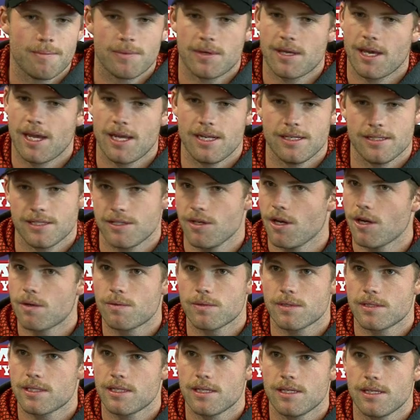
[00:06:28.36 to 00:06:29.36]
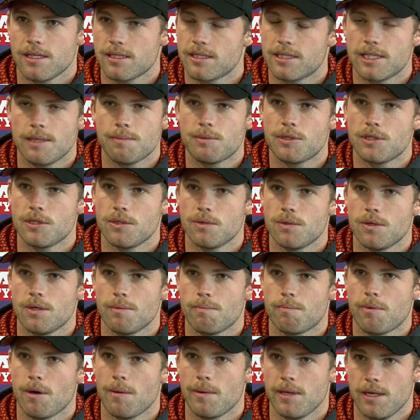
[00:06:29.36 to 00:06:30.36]
Kane's knock was exceptional
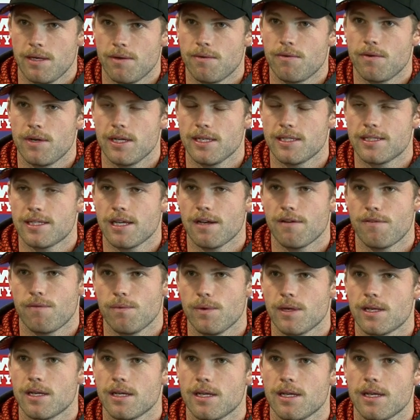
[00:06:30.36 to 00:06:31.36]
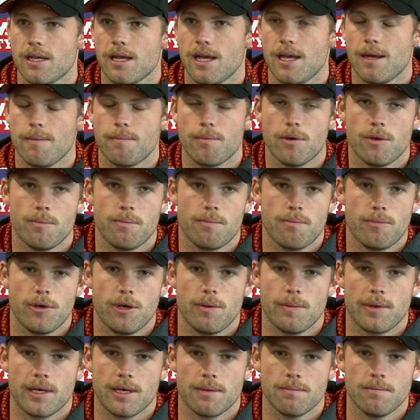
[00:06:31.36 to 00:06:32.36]
on probably a really tough wicket at
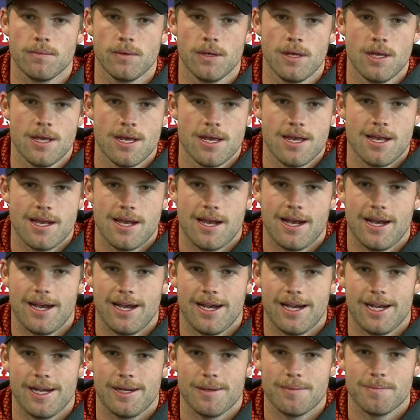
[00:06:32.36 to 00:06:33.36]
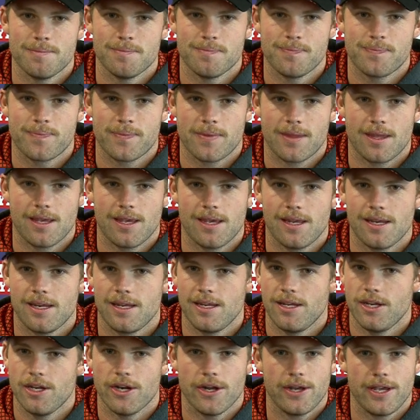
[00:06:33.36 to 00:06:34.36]
Birmingham. And
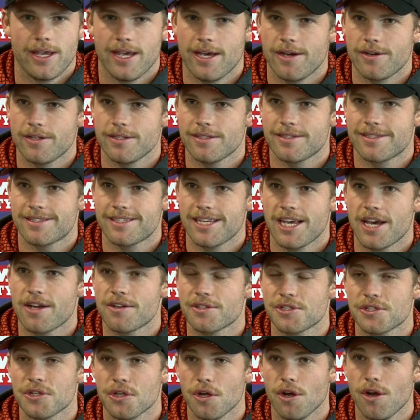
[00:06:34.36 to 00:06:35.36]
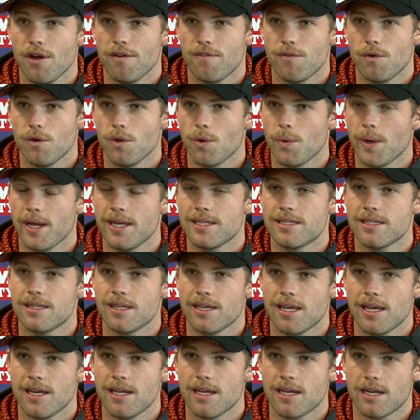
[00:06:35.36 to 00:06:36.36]
he held his nerve all the way to
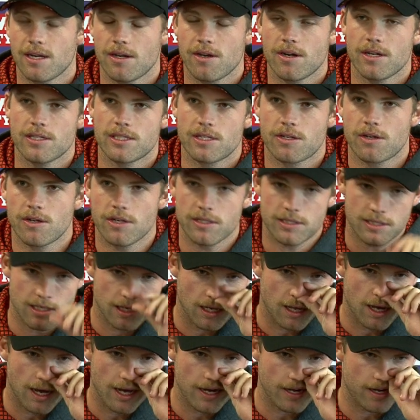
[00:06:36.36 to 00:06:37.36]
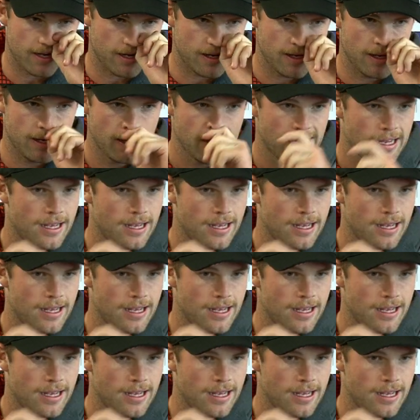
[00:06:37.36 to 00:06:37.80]
the end and got us across the line, and